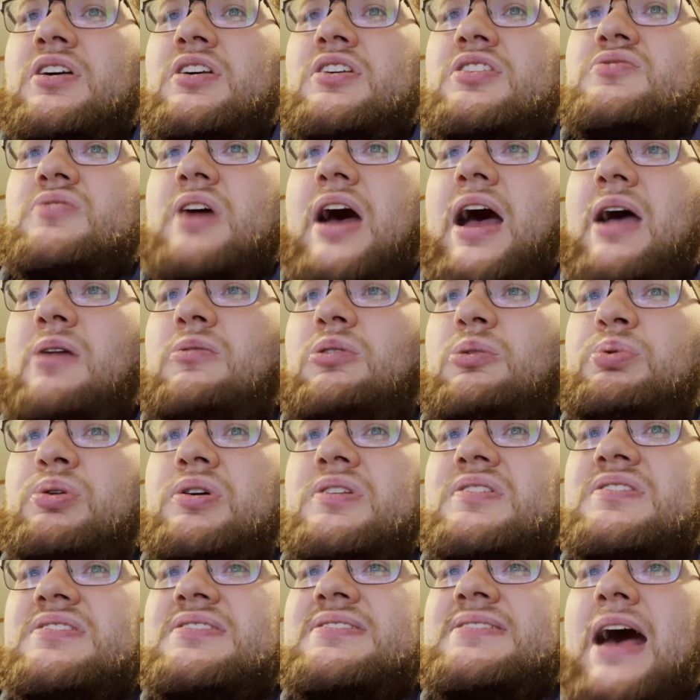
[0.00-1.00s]
so I will
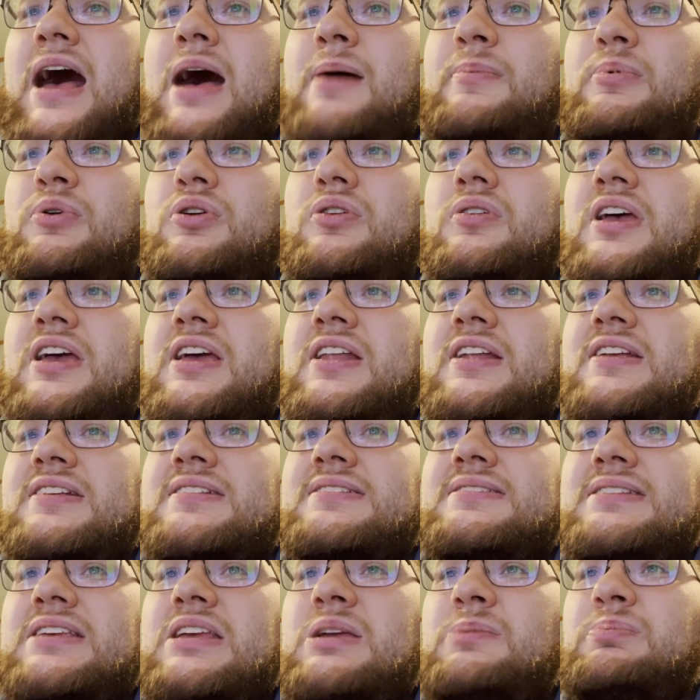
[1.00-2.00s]
put Sobble in a
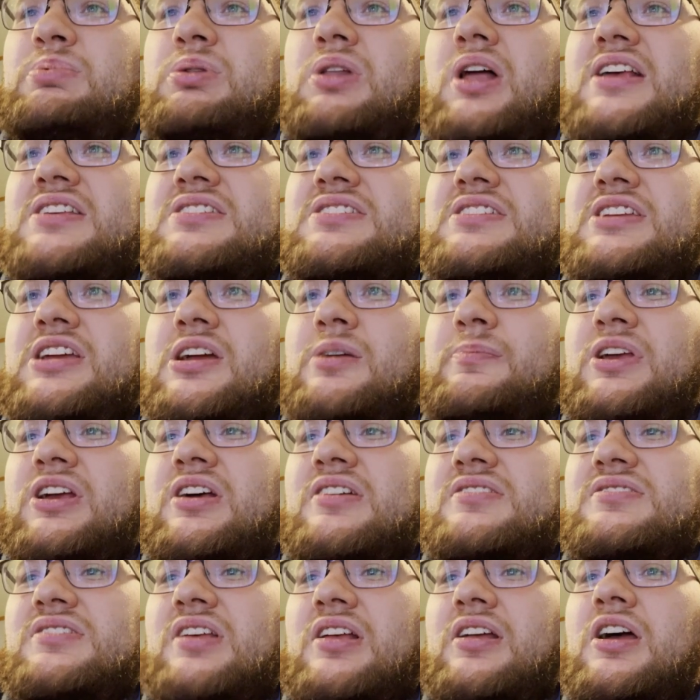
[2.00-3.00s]
C+ tier
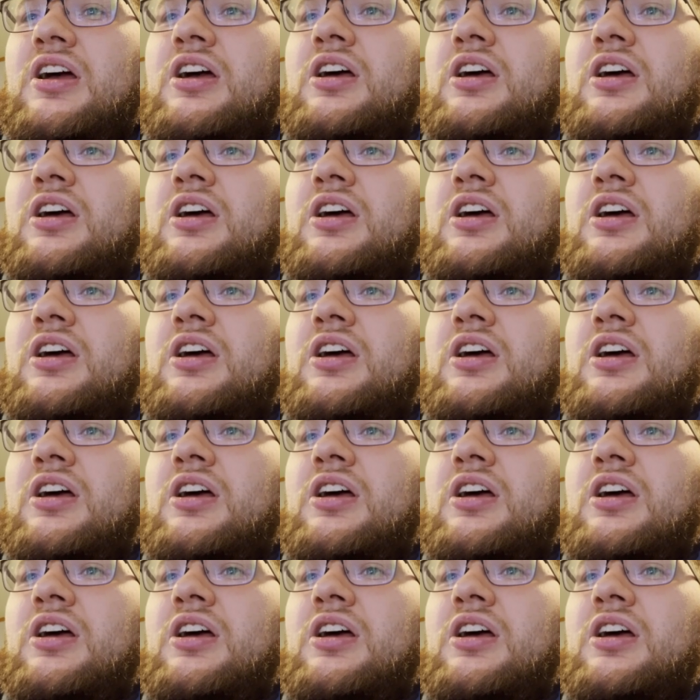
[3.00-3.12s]
because it